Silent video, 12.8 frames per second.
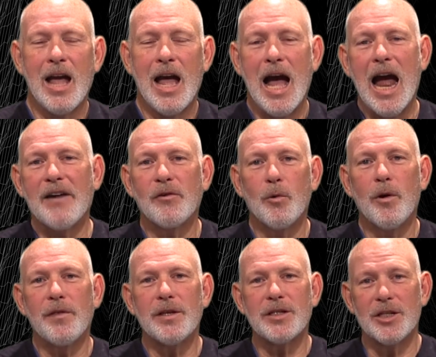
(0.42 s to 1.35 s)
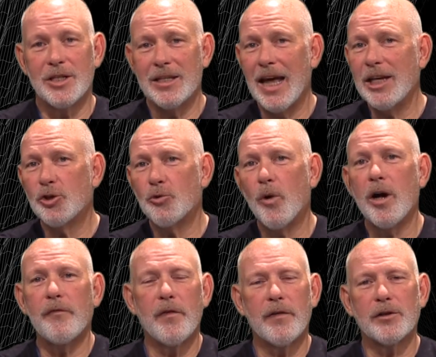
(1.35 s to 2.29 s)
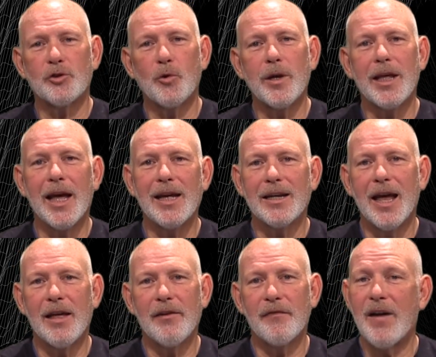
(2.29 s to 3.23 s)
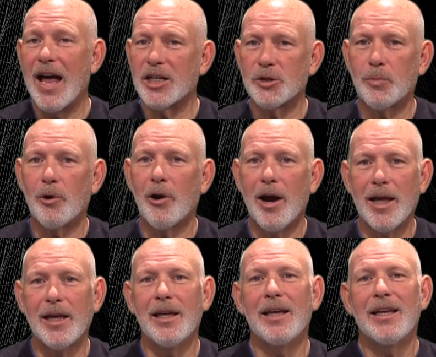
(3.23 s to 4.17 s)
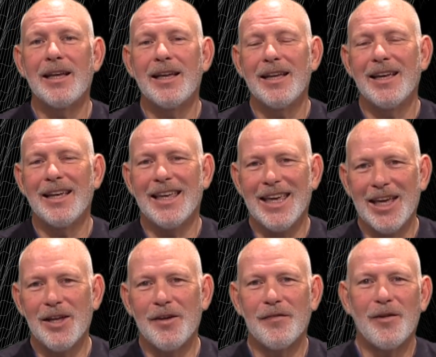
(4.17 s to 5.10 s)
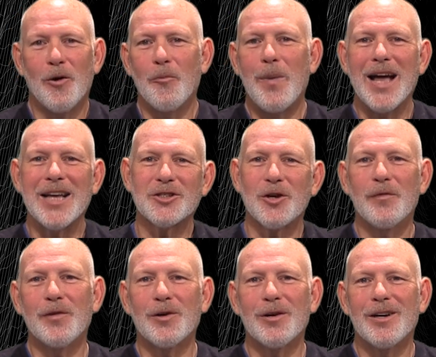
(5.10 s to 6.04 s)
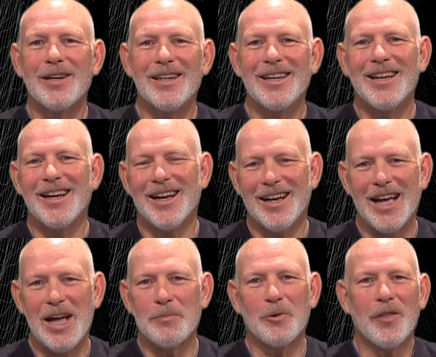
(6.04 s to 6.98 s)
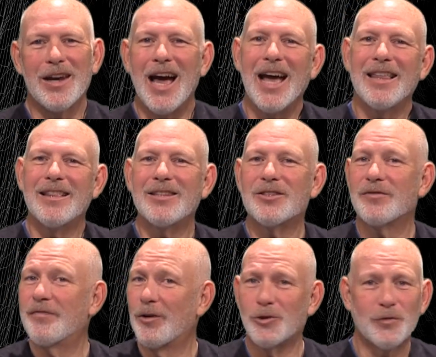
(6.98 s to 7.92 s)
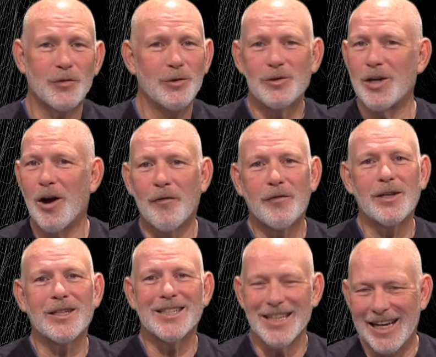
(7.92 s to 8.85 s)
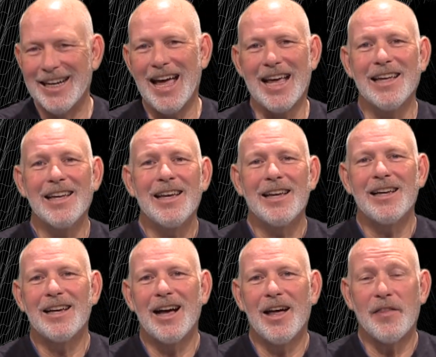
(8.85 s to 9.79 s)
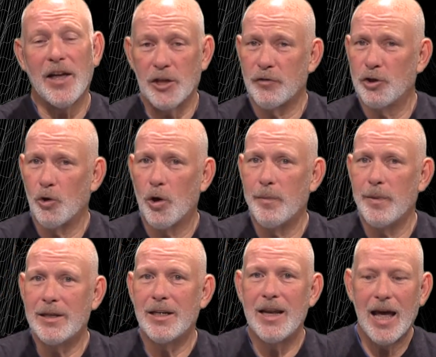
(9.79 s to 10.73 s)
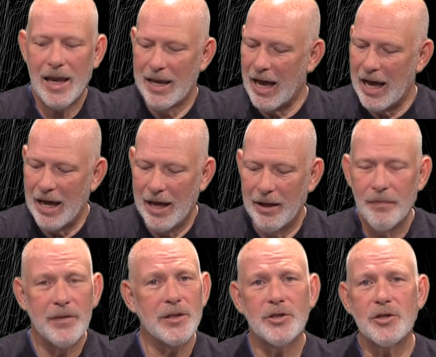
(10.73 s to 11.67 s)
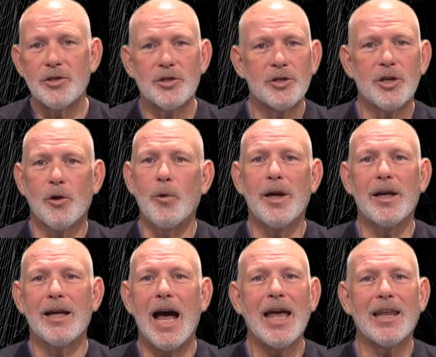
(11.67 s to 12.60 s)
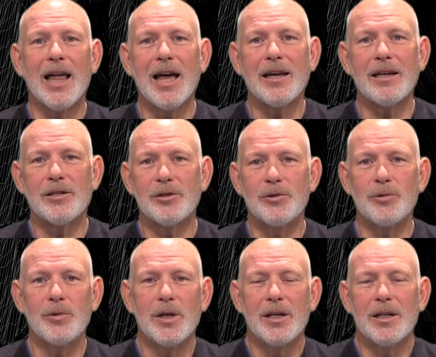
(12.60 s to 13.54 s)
Hi, everyone. This is day 12 of our 28-day fast, pray, give on Passover, April the 9th, First Fruits Offering Sunday. Thanks for joining me today. This is just a quick guideline to